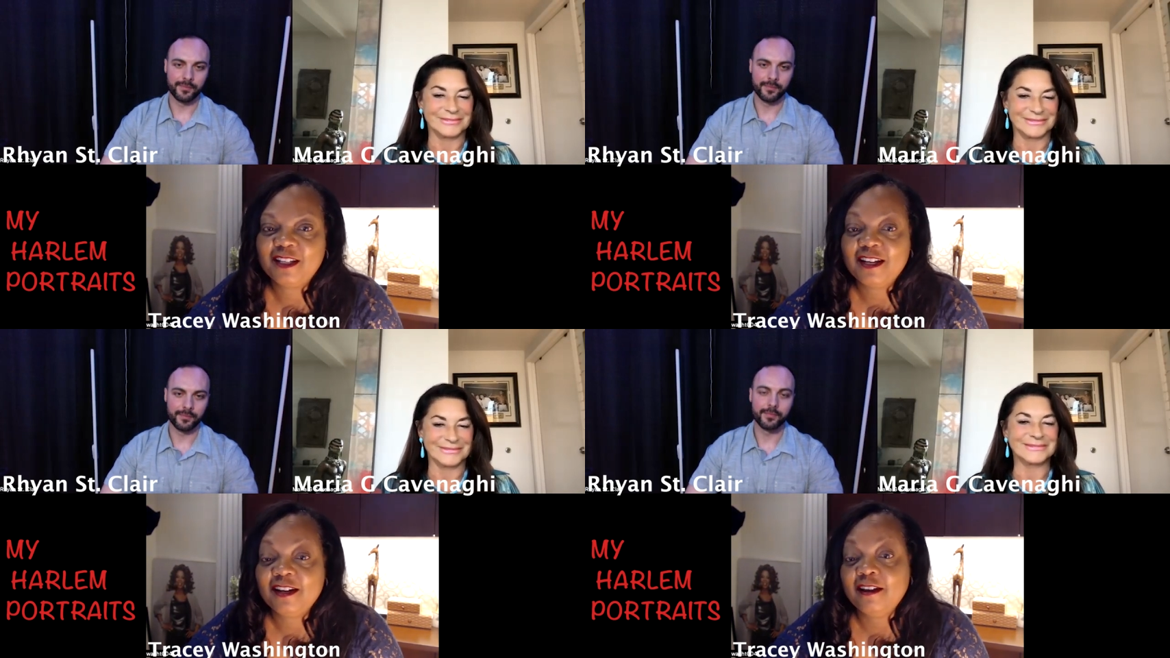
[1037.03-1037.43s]

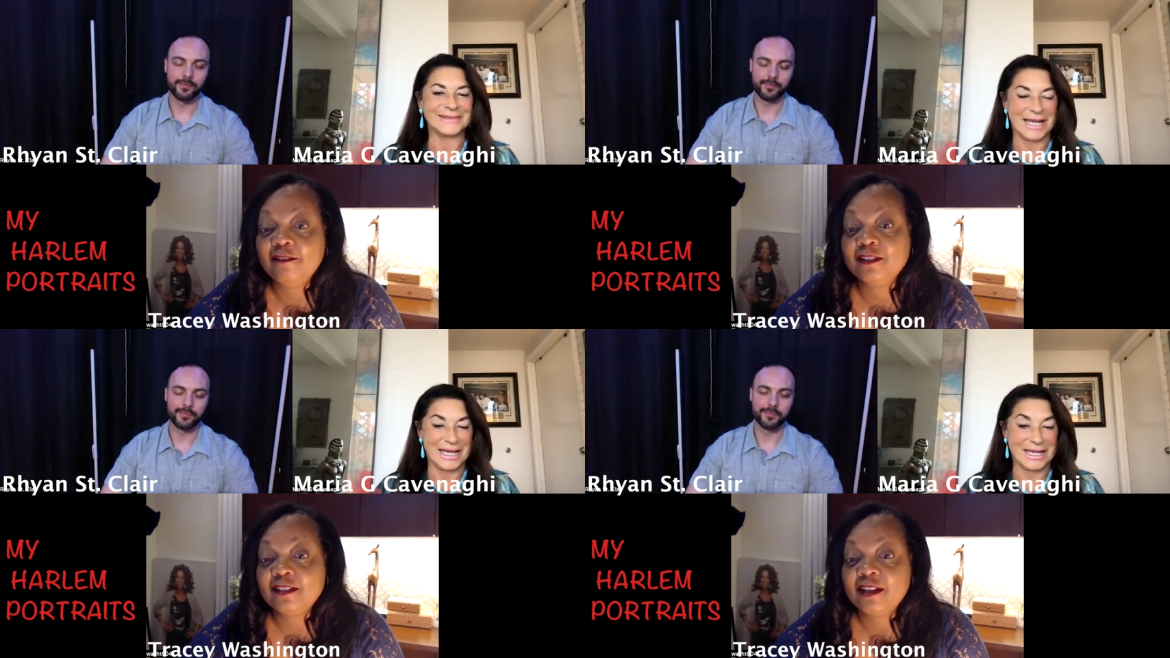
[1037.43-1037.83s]
Speaker 1: but they
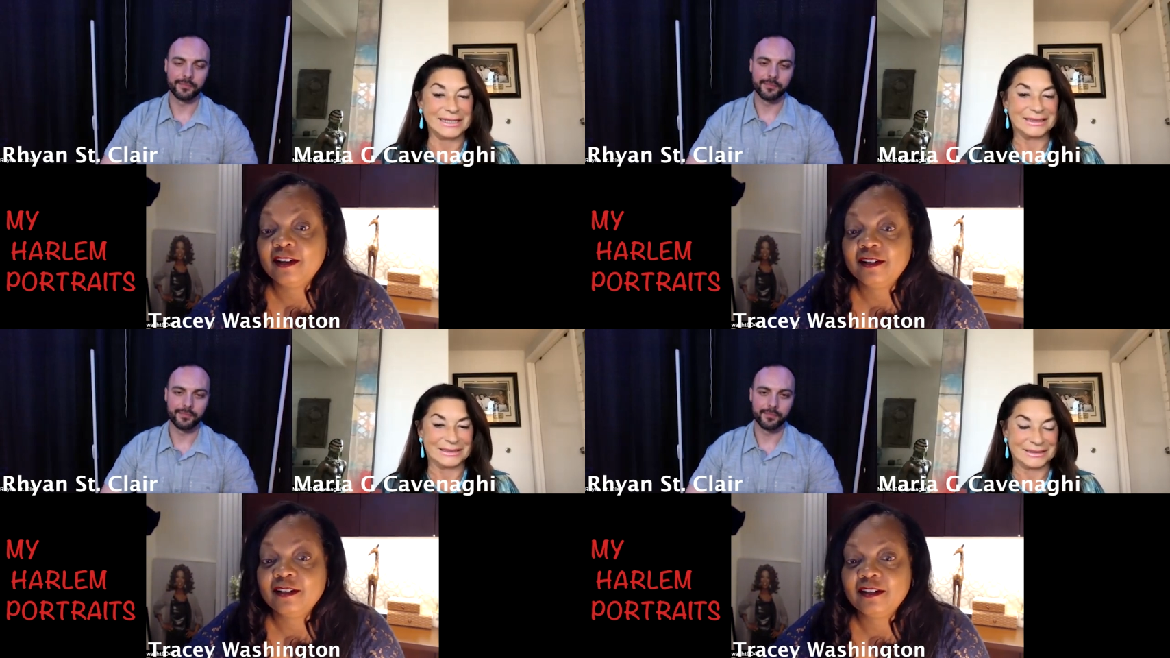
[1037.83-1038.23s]
never
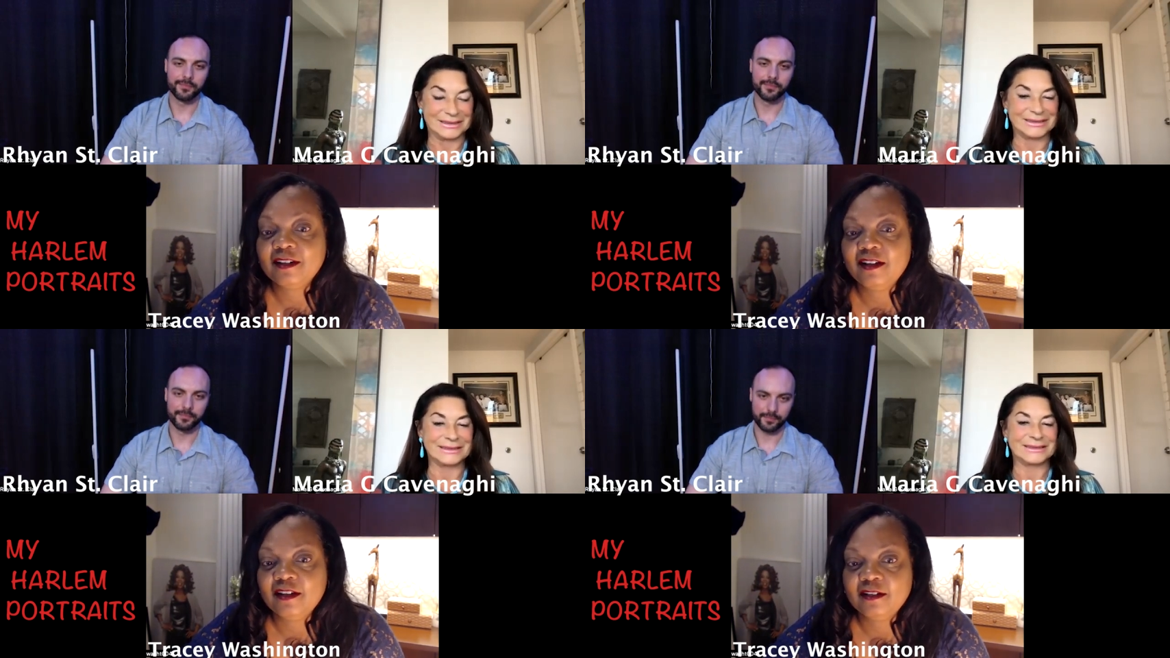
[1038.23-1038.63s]
said it,
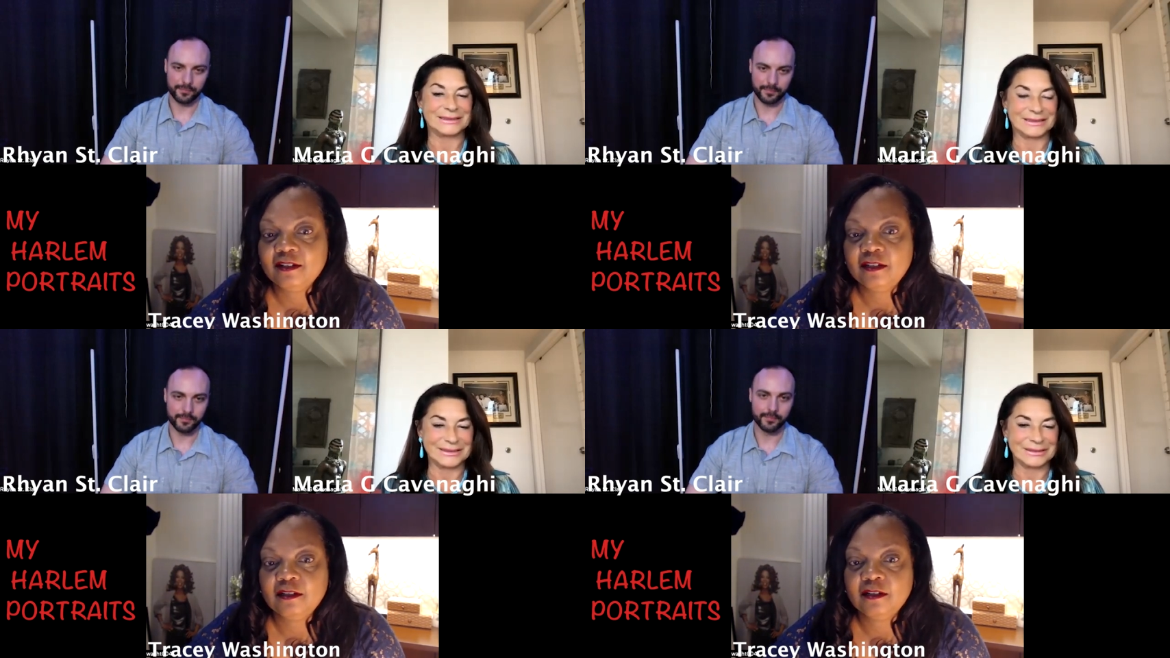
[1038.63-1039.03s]

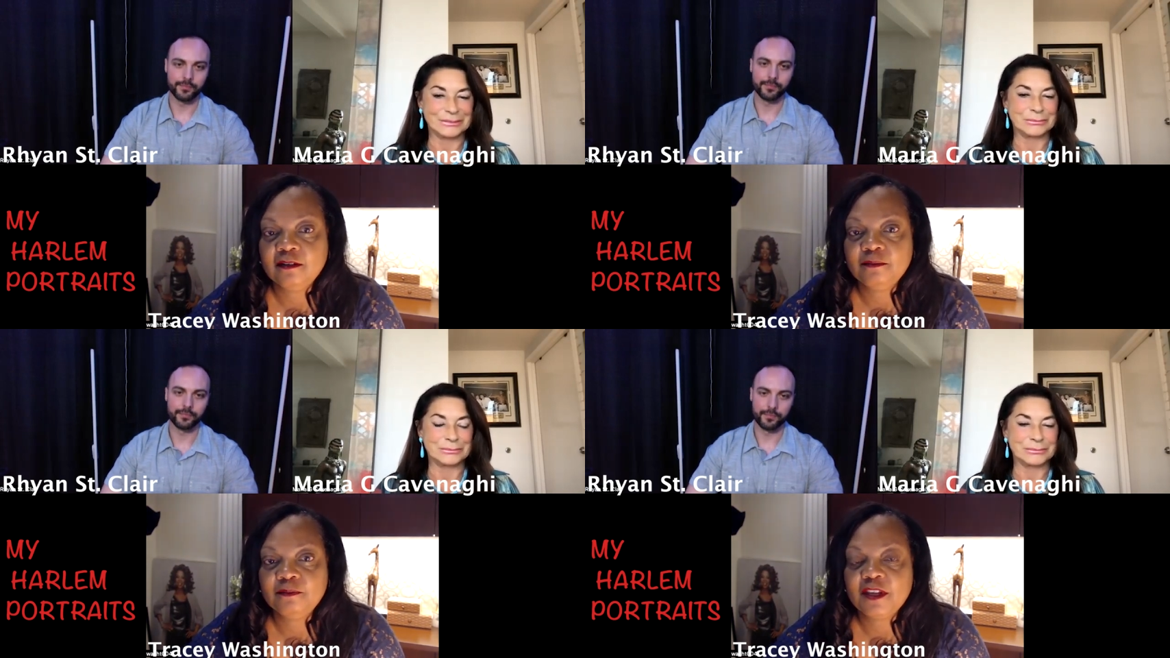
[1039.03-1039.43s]
and
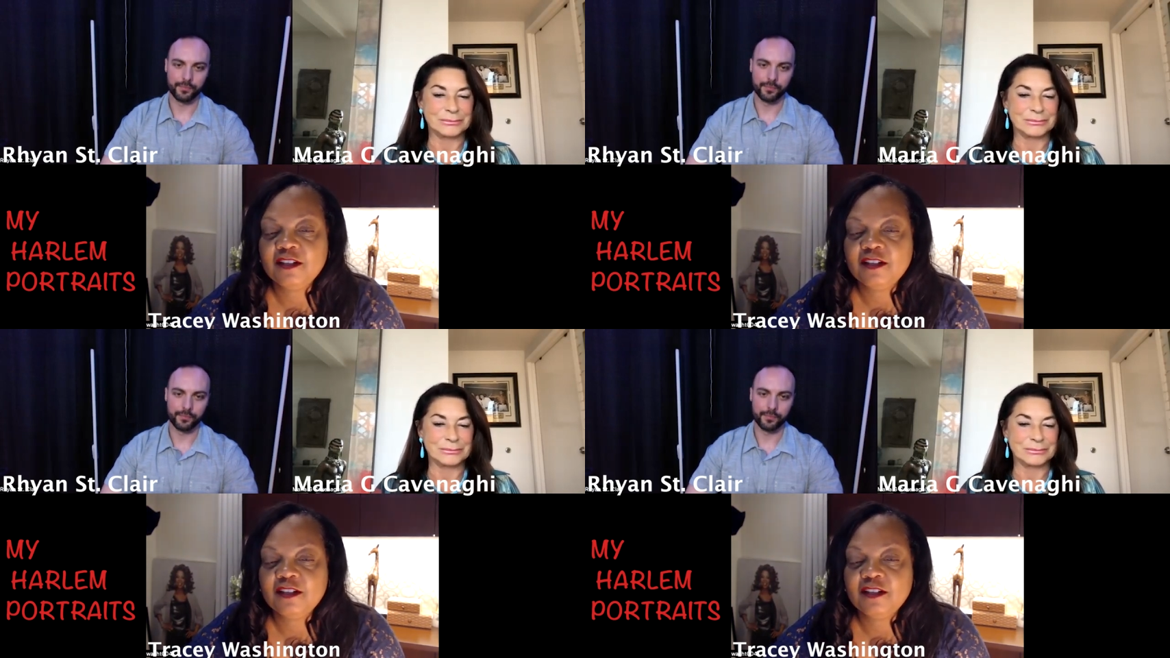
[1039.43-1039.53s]
um, they